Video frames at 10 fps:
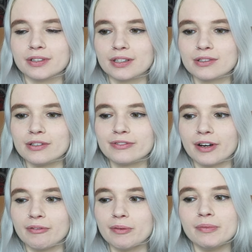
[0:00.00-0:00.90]
and that's all
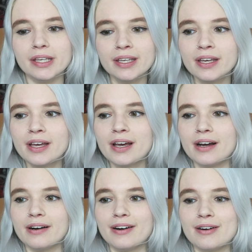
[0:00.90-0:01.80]
fine with me.
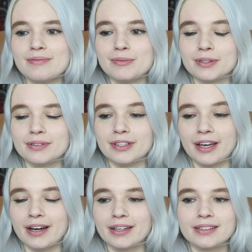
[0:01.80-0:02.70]
But yeah, I